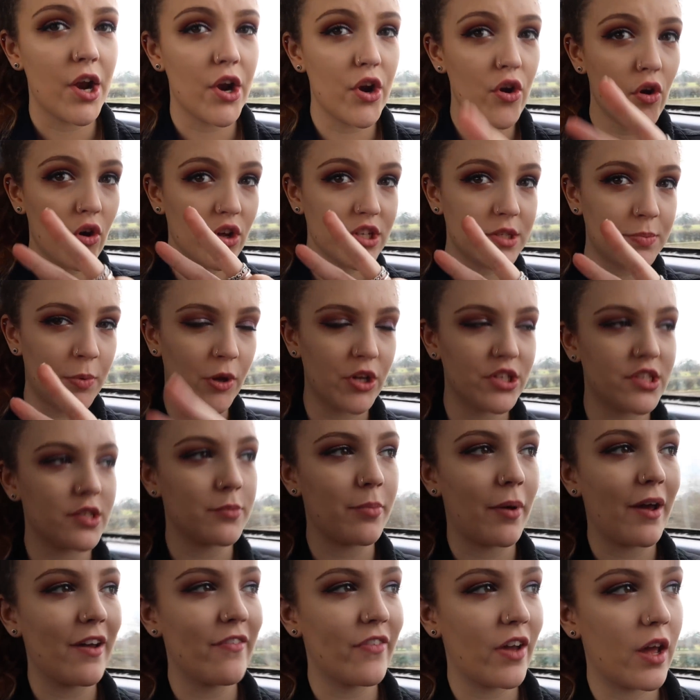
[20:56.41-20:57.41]
Not sponsored
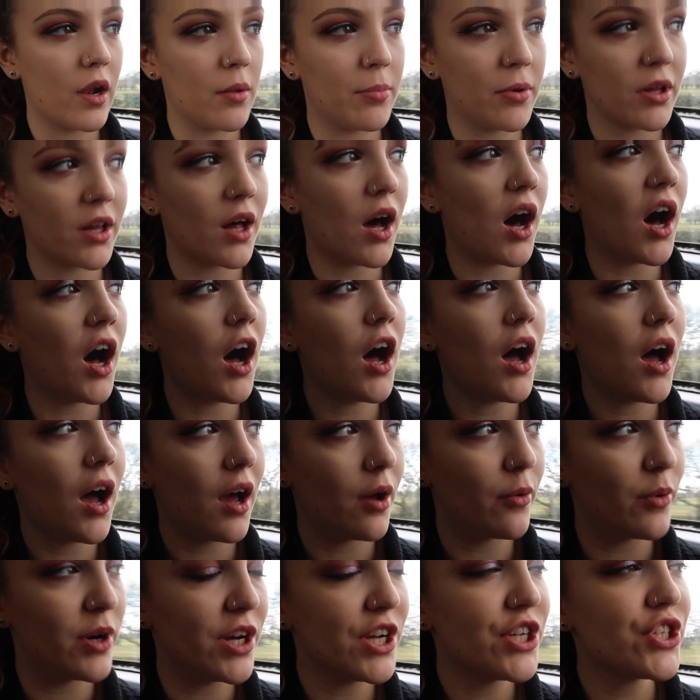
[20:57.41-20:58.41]
by Available Car,
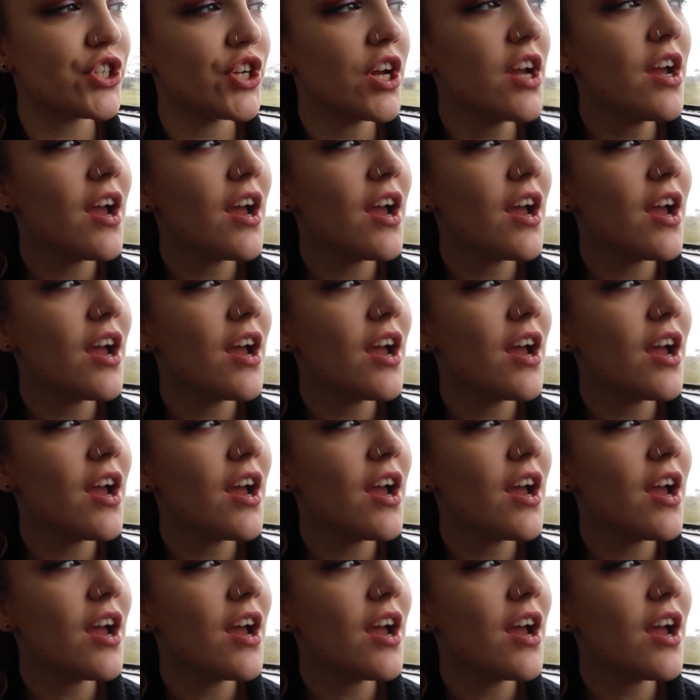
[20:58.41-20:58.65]
I wish.